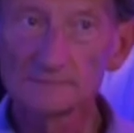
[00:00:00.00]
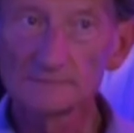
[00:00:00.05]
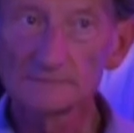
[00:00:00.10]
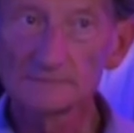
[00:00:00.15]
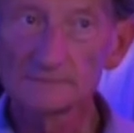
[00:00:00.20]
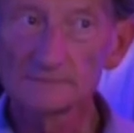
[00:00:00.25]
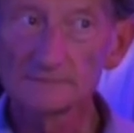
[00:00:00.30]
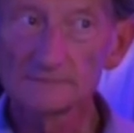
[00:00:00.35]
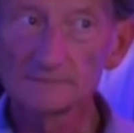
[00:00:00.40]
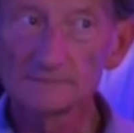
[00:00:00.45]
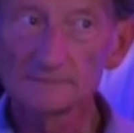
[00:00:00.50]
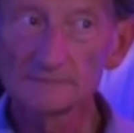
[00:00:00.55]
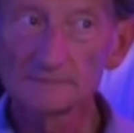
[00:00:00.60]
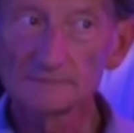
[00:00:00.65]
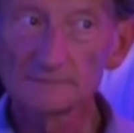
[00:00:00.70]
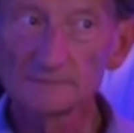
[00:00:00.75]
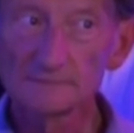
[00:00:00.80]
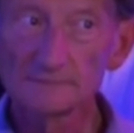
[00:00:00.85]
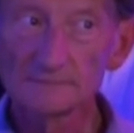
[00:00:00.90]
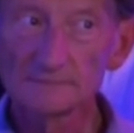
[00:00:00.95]

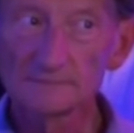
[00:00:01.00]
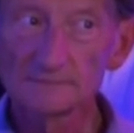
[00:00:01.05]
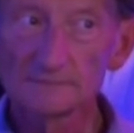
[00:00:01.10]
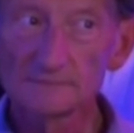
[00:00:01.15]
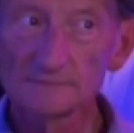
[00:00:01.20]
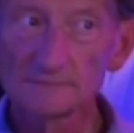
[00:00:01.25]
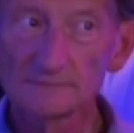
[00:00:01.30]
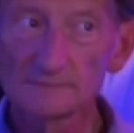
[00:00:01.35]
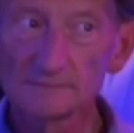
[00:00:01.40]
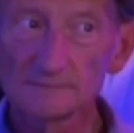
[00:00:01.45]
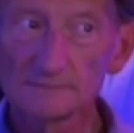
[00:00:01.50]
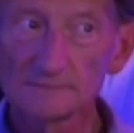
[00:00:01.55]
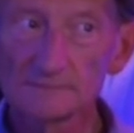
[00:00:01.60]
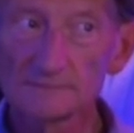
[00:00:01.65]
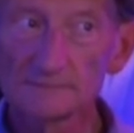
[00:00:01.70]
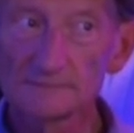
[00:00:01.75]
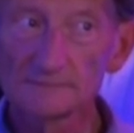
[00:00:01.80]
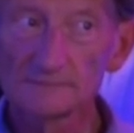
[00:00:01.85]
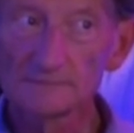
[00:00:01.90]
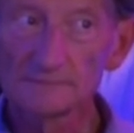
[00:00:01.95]

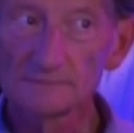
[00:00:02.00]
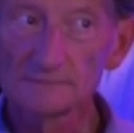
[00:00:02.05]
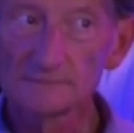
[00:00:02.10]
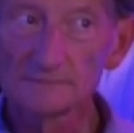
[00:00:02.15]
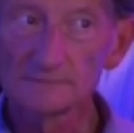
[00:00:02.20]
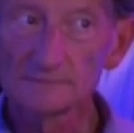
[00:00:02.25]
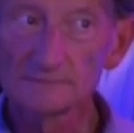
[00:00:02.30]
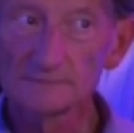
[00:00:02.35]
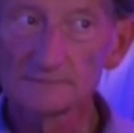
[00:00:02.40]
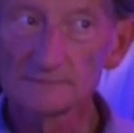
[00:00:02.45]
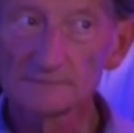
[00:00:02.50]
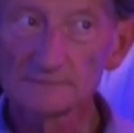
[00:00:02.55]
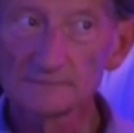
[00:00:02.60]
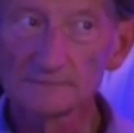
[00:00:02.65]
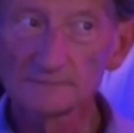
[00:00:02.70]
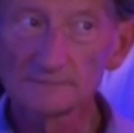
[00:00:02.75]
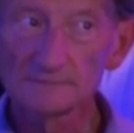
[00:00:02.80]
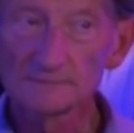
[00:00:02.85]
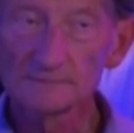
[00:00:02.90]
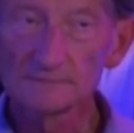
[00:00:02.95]

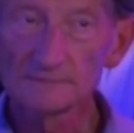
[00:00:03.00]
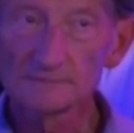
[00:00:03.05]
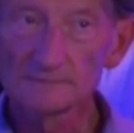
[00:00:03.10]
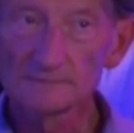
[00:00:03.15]
(not speaking)